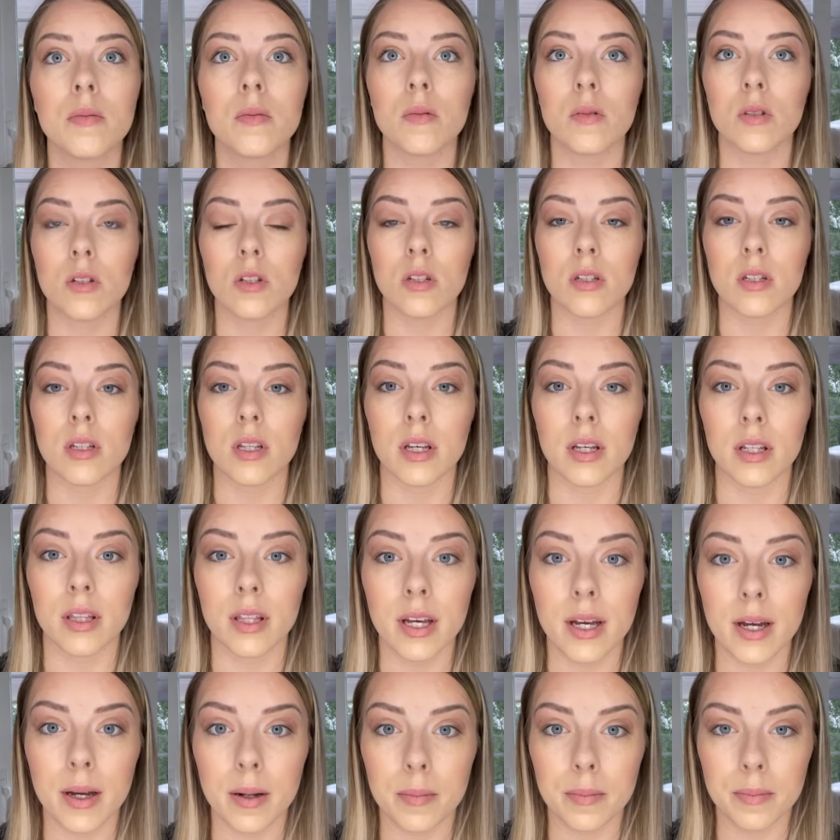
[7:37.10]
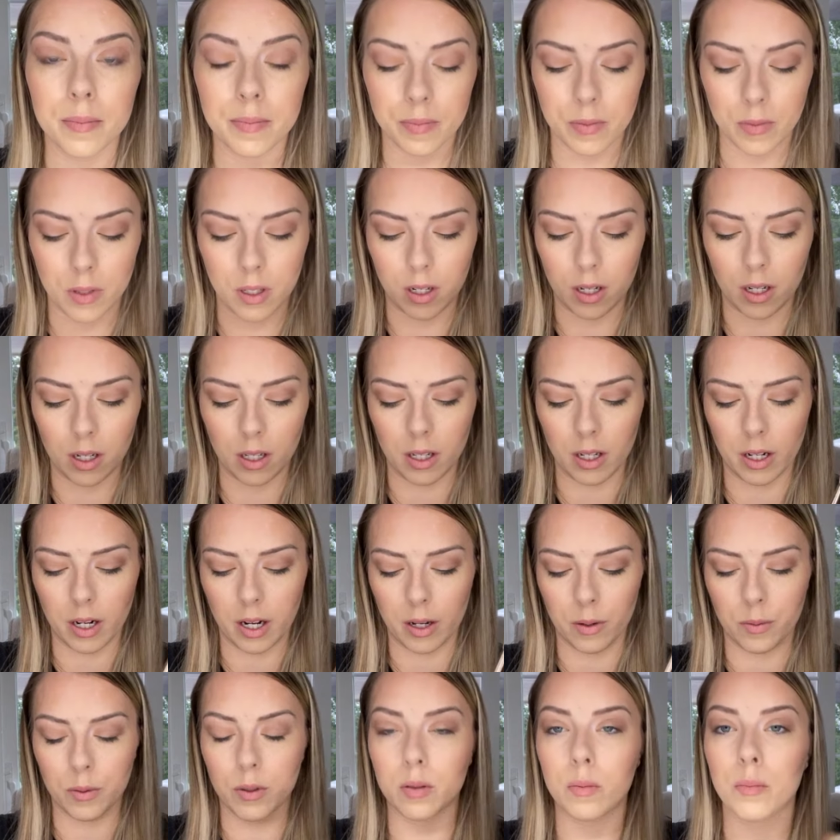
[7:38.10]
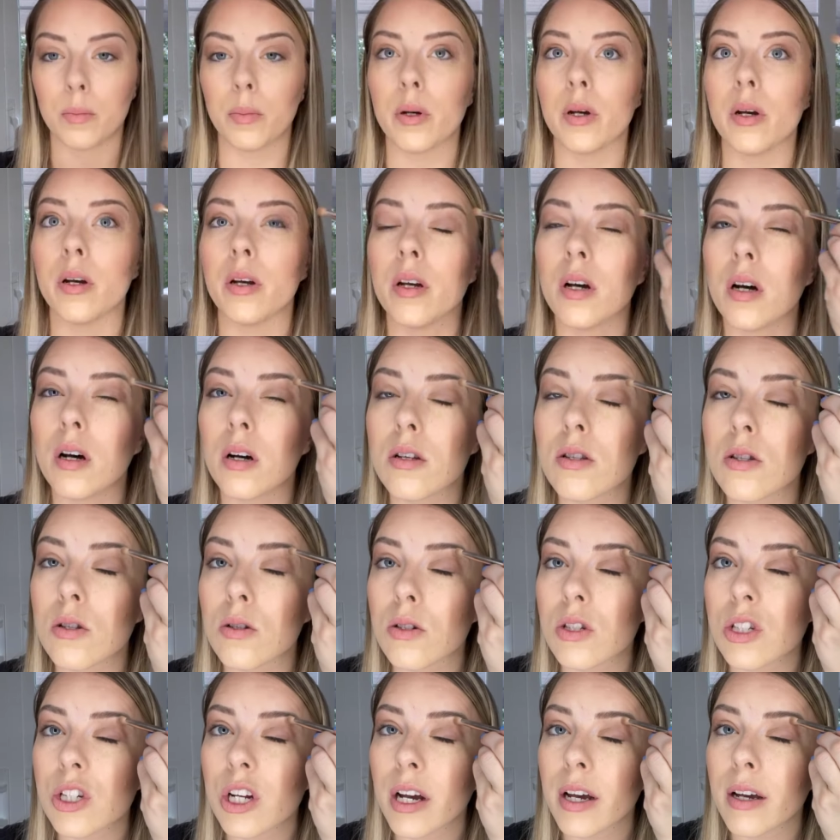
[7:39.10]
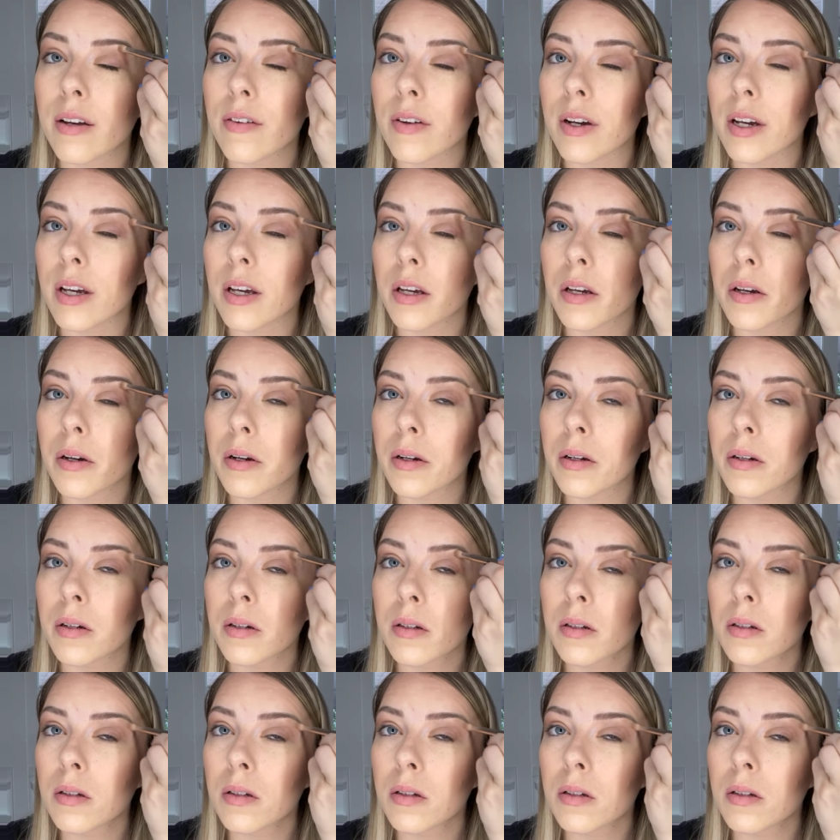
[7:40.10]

Just like that. And then I would put also chai right here,